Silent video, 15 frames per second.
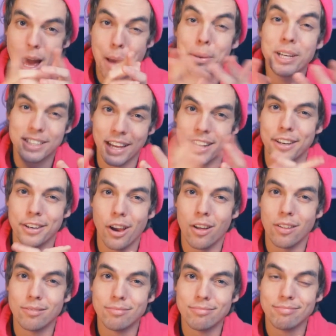I'm excited,
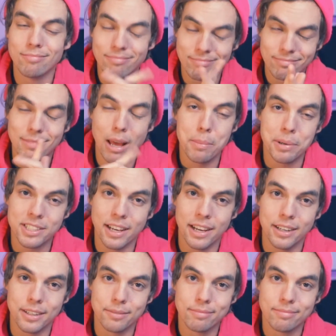y'all. I'm excited.